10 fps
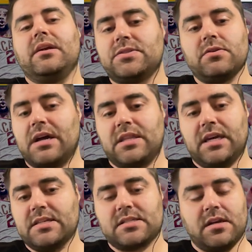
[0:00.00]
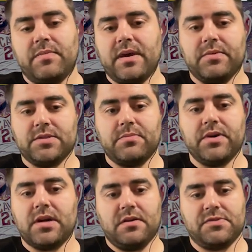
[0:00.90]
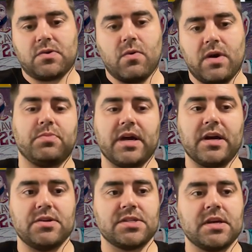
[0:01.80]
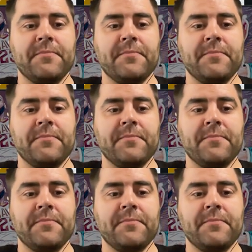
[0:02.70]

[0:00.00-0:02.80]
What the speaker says: I do not think he's going to be able to put enough scoring players.